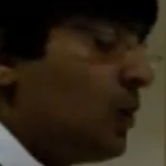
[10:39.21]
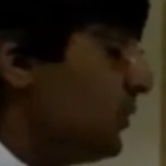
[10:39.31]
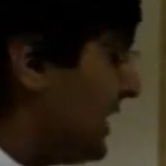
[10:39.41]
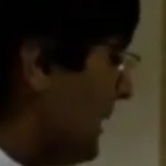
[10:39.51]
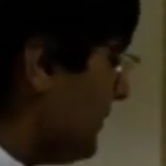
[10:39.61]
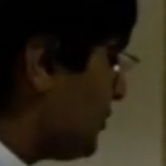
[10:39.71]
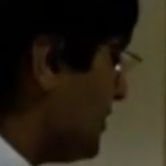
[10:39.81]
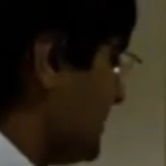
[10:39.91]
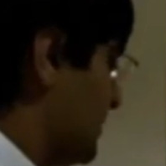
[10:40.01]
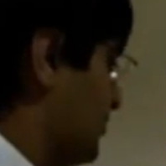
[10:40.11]
We came
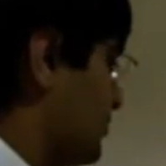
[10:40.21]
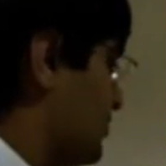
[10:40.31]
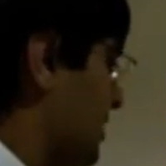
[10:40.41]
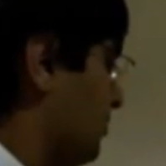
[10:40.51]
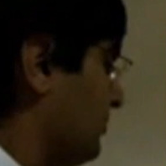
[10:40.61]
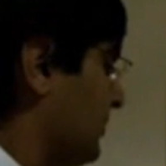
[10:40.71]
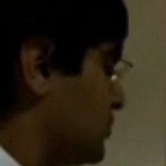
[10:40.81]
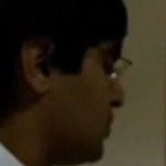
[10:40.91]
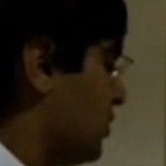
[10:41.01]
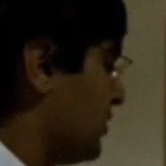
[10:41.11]
across eccentricity when we
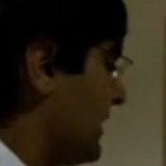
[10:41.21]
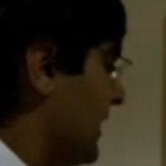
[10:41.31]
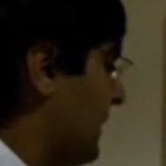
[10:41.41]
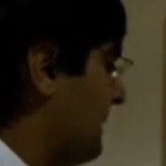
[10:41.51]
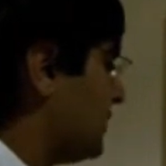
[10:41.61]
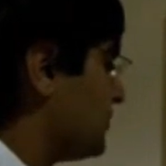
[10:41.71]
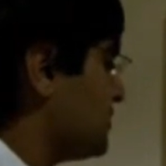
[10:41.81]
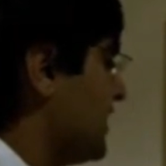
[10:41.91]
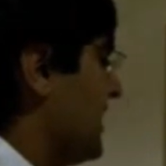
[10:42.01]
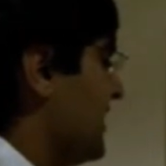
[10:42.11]
were talking about